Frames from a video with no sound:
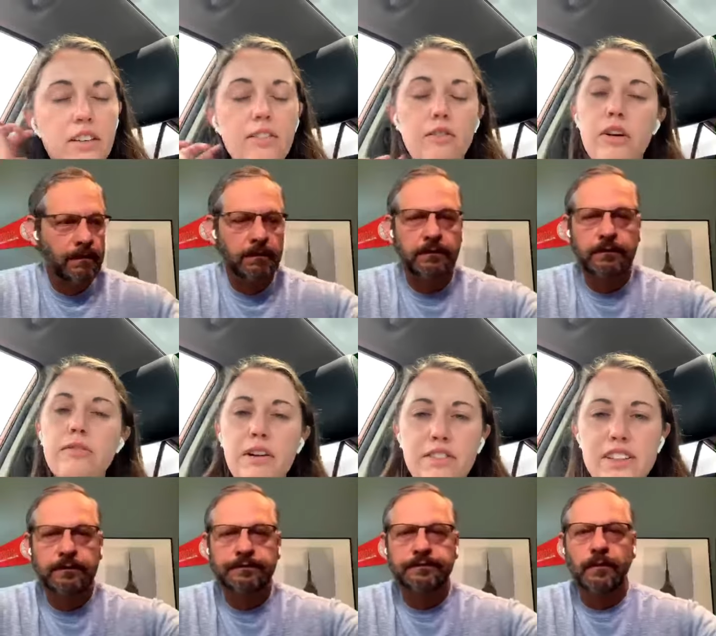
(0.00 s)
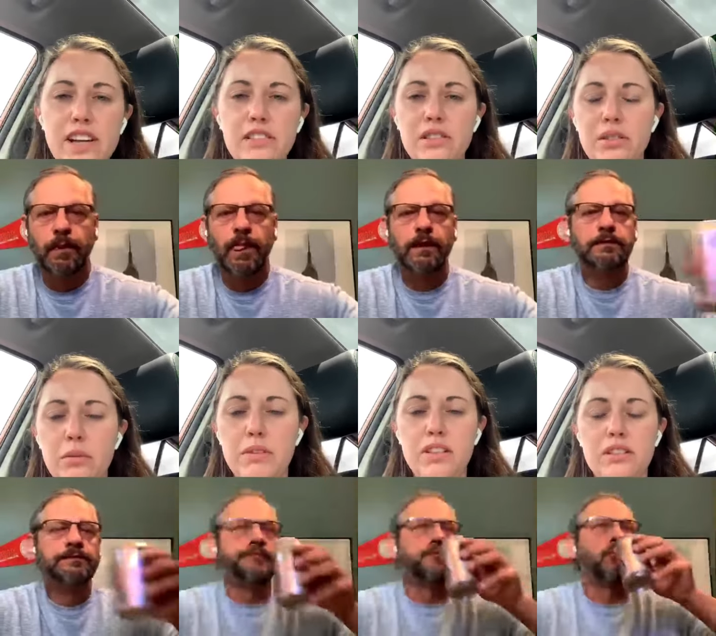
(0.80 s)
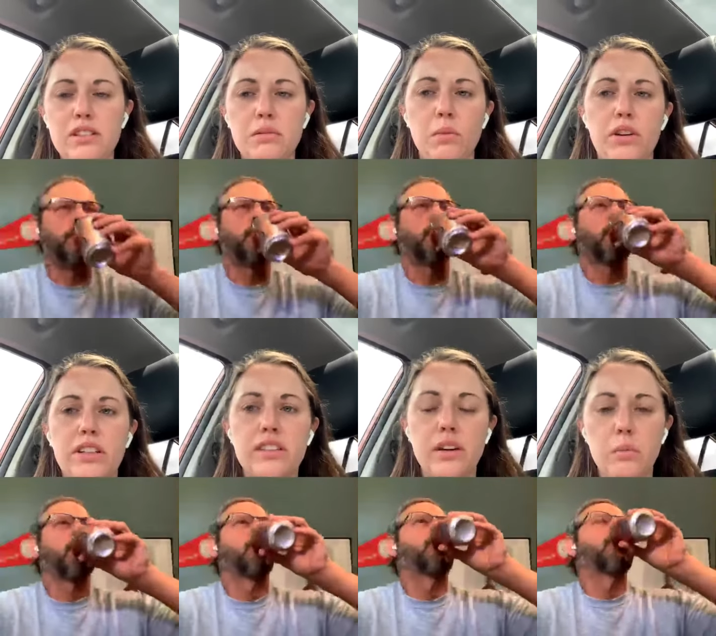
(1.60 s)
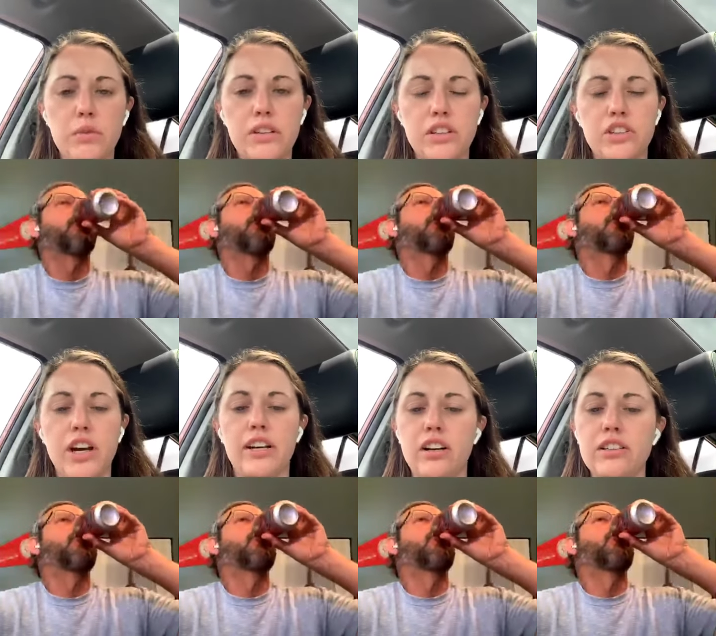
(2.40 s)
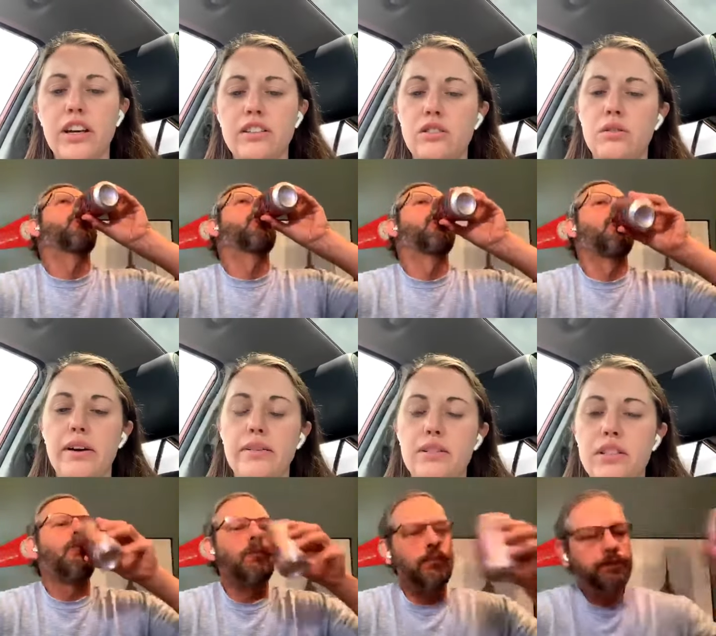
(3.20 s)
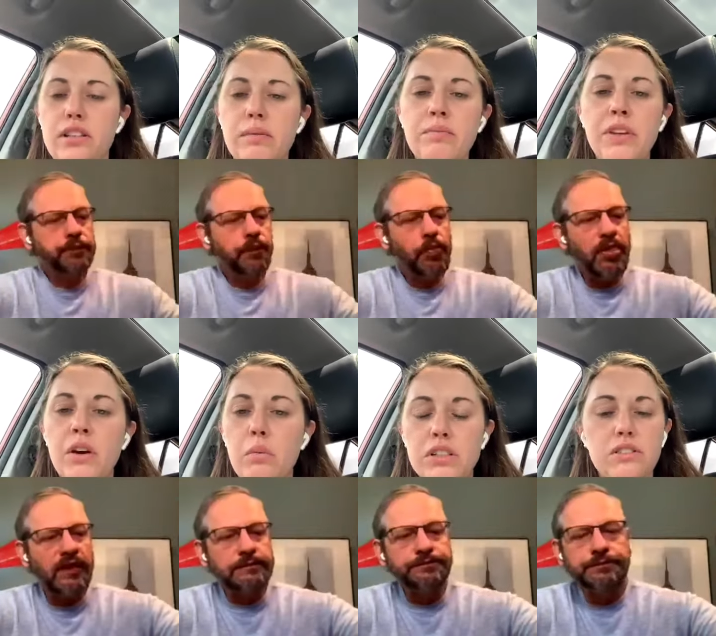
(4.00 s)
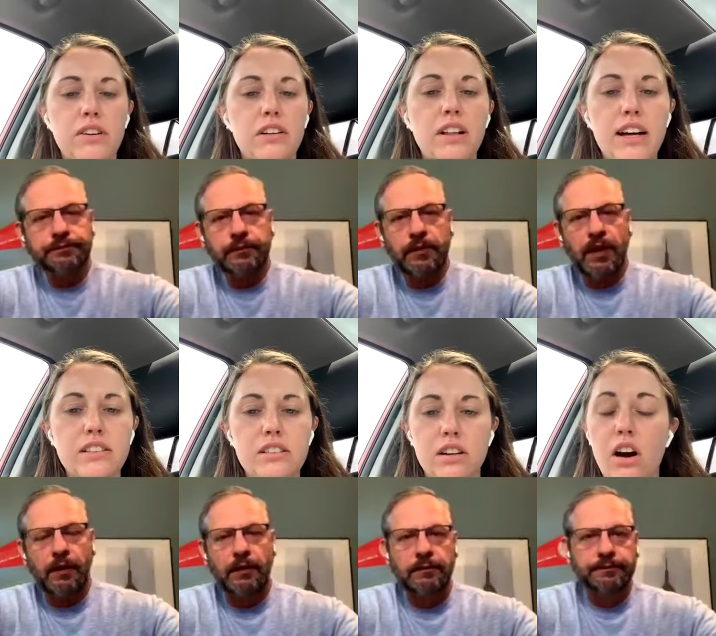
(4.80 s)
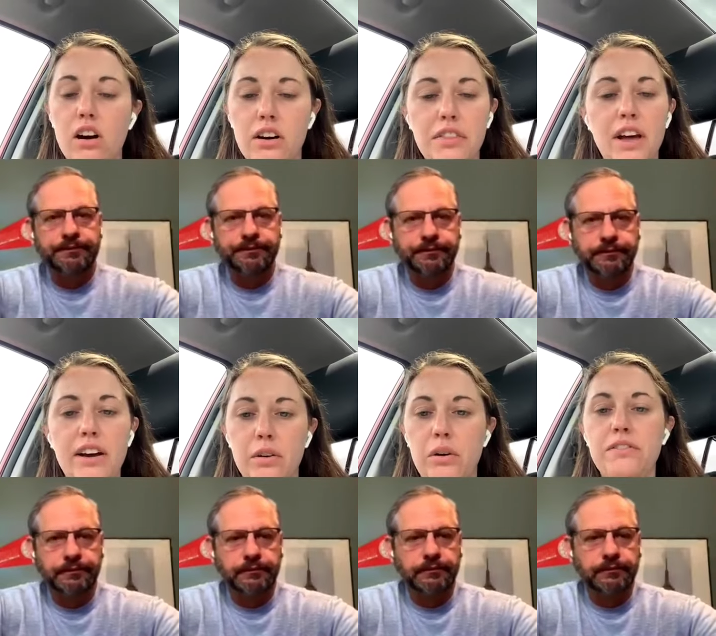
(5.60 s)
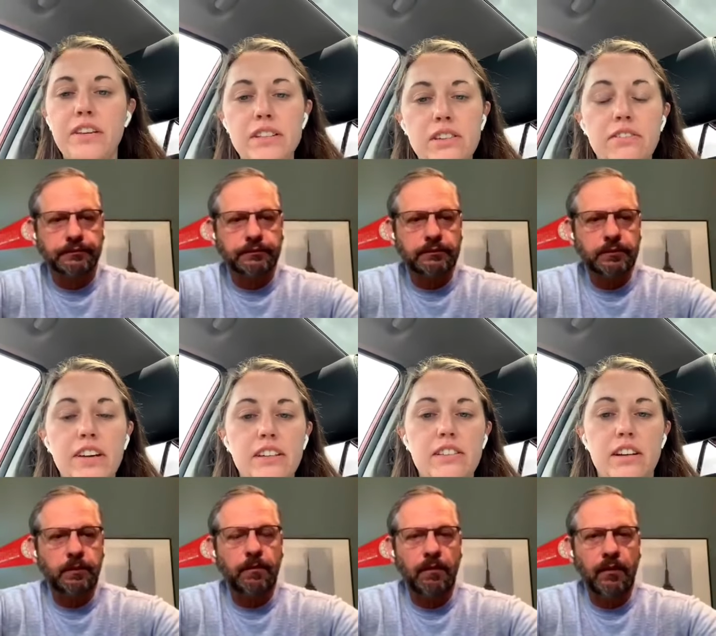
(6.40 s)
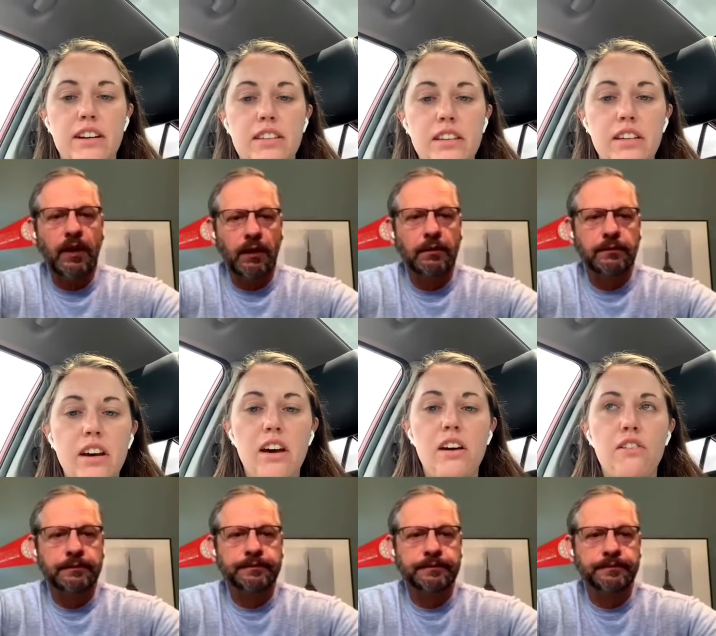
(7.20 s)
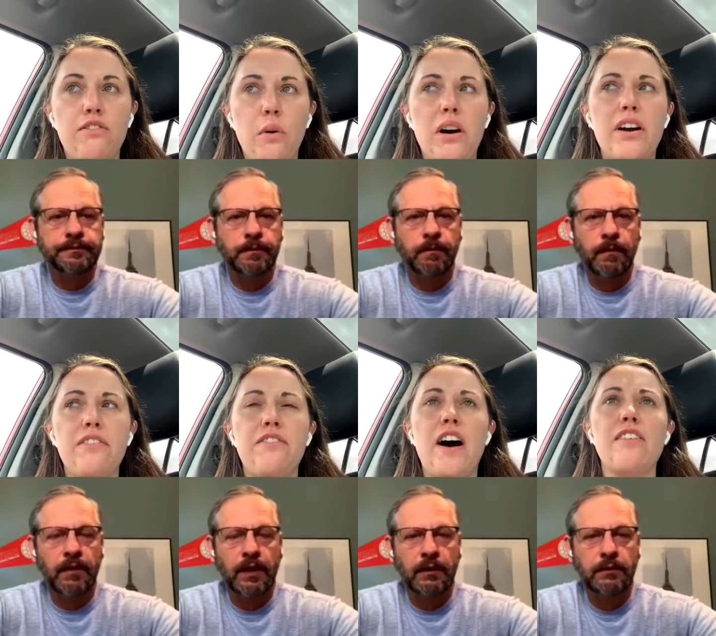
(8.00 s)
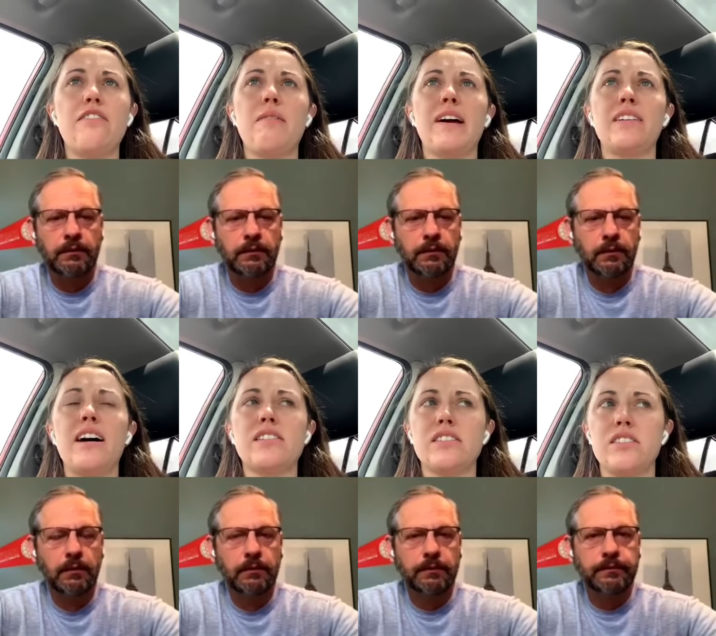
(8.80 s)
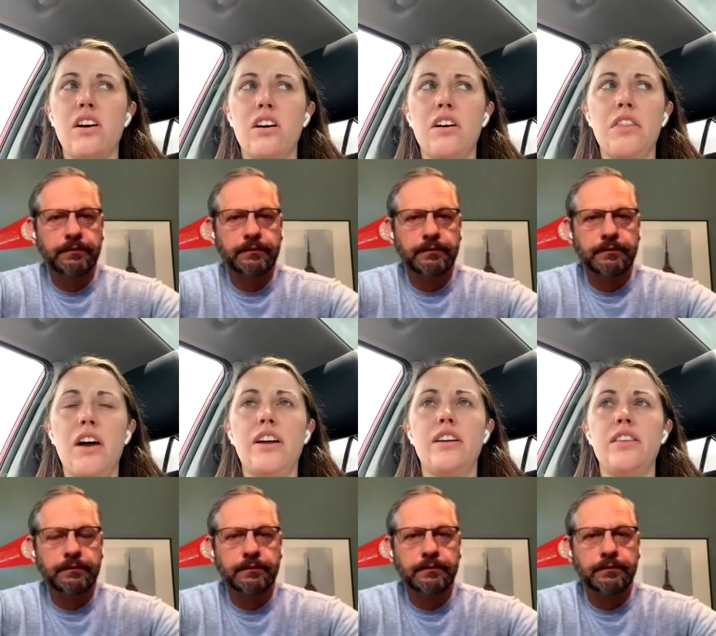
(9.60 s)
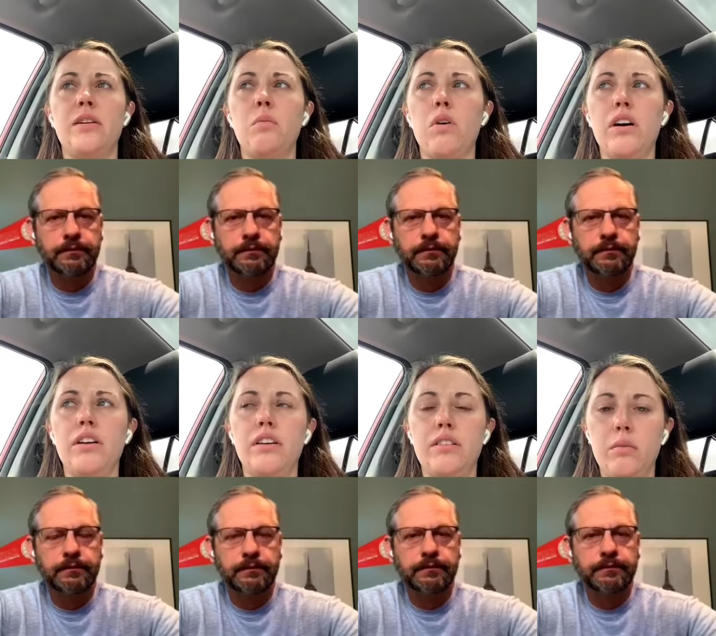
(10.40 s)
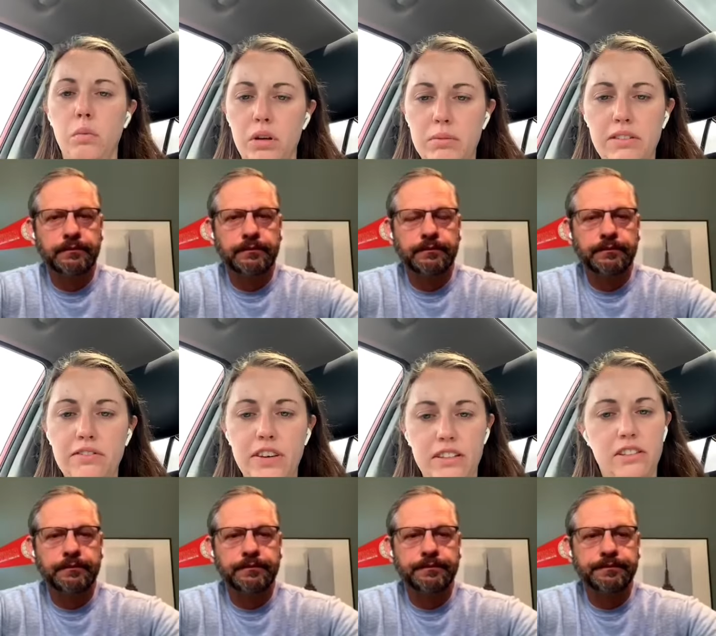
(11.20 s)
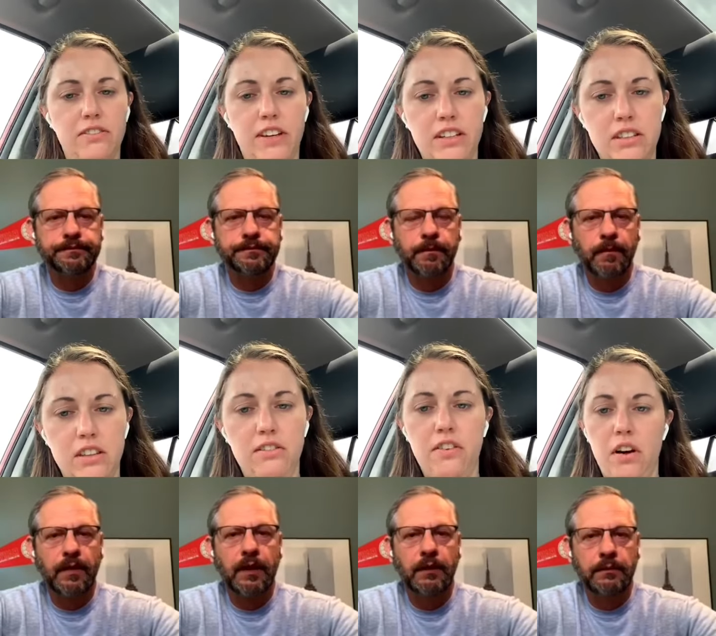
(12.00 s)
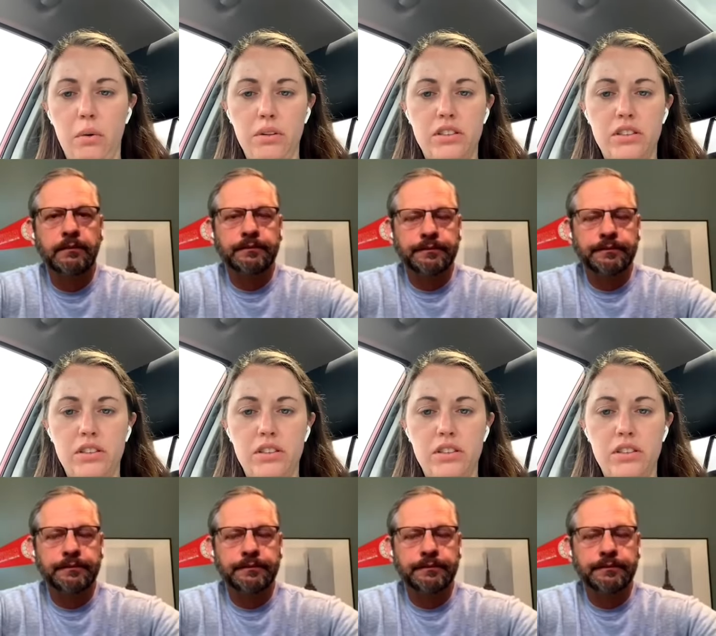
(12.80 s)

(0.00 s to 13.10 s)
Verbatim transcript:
Speaker 1: think one of my friends actually told me this this morning that we could check on Testudo to see which of our classes are online or face to face. And I think four out of five of my classes are online, and then one will be face to face in the